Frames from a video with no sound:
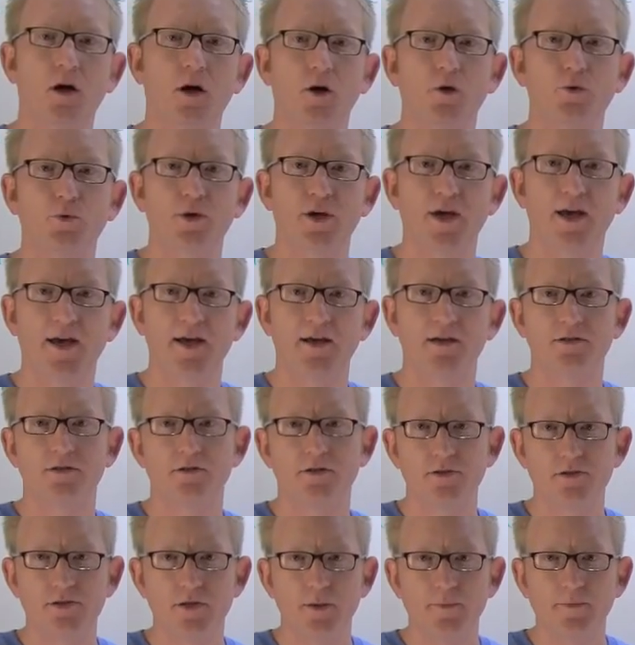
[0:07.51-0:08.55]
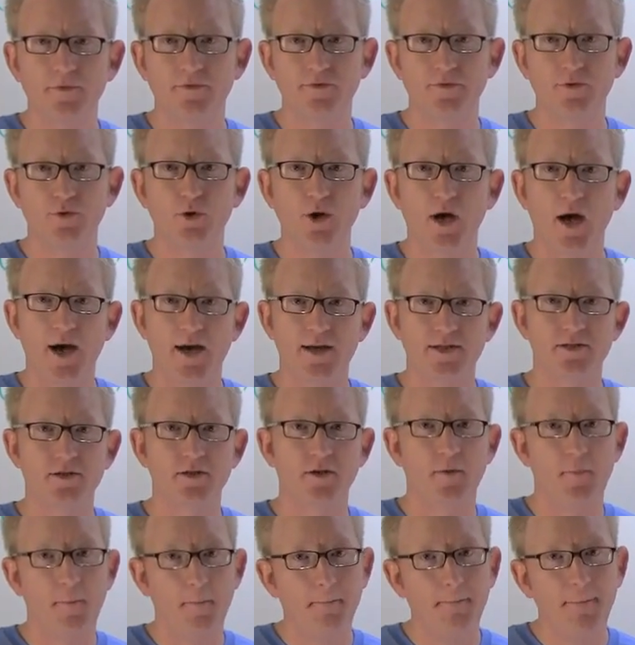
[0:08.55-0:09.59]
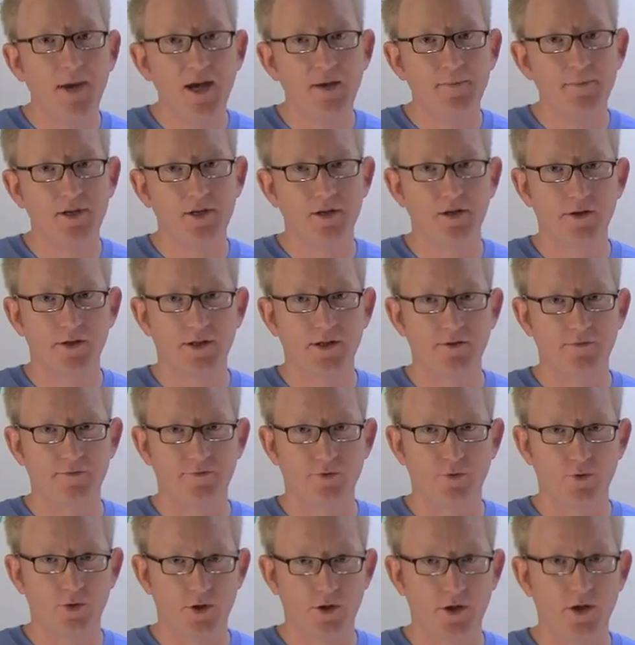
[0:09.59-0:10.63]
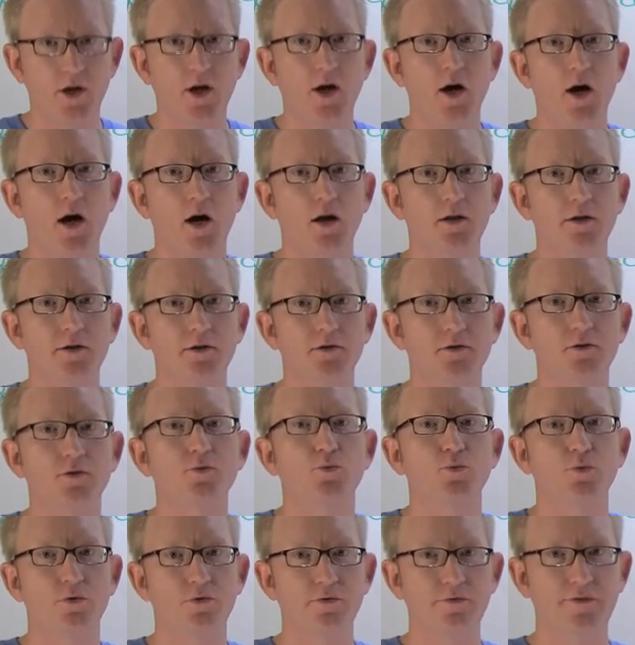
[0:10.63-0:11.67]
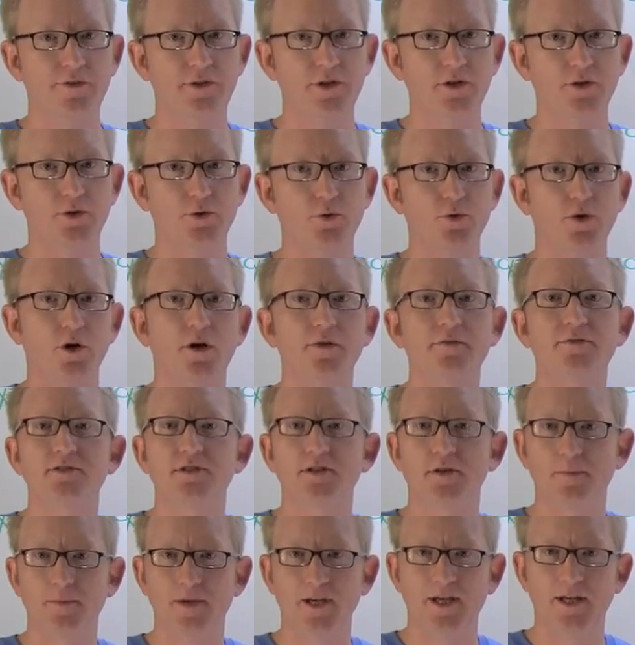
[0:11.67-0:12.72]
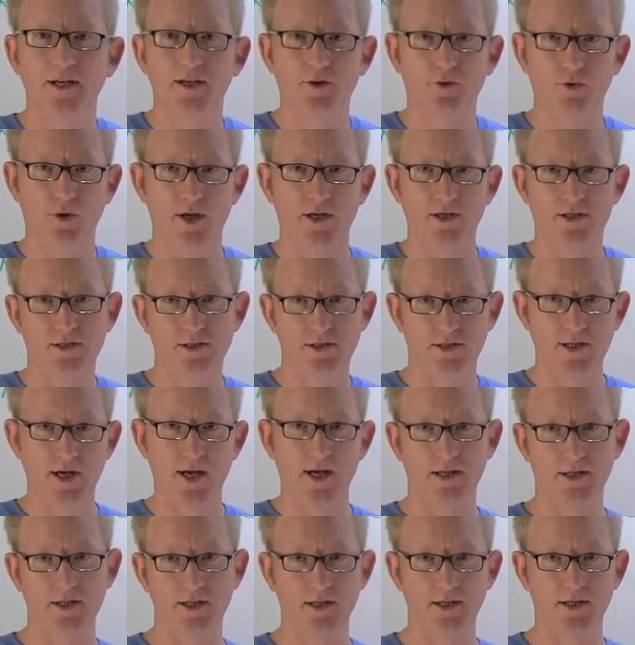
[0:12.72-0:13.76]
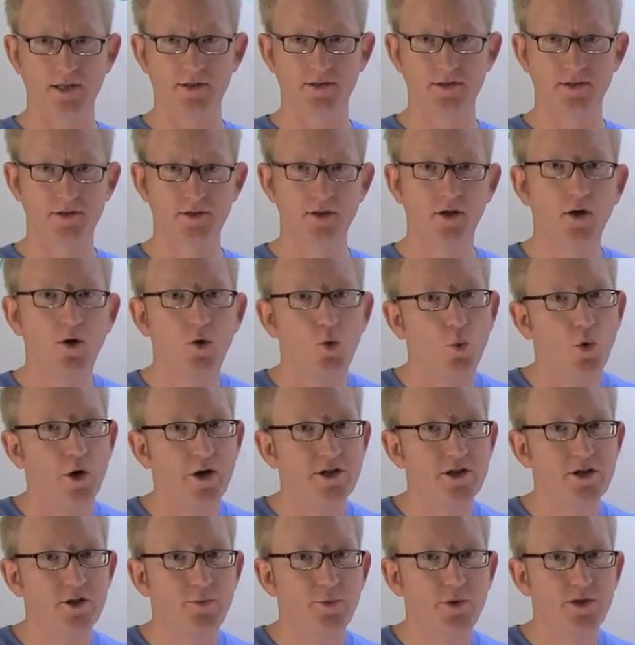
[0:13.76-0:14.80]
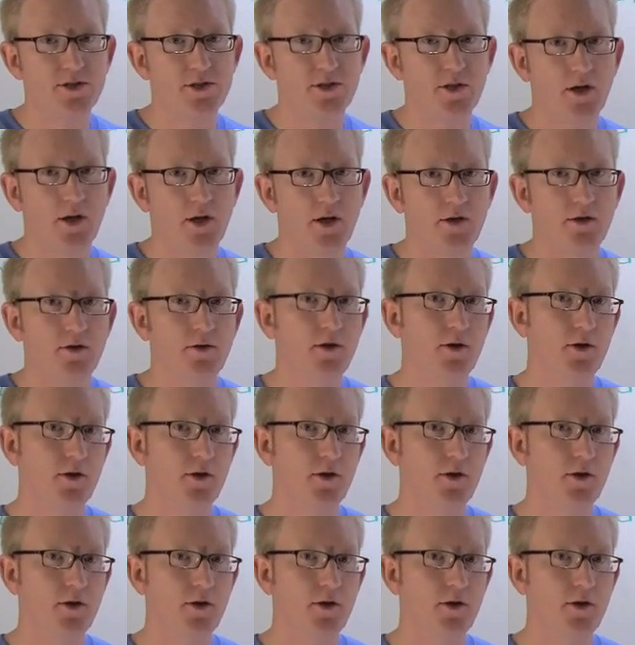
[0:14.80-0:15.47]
Okay, so some of you guys may be looking for a little review of some integration techniques. Where should we start?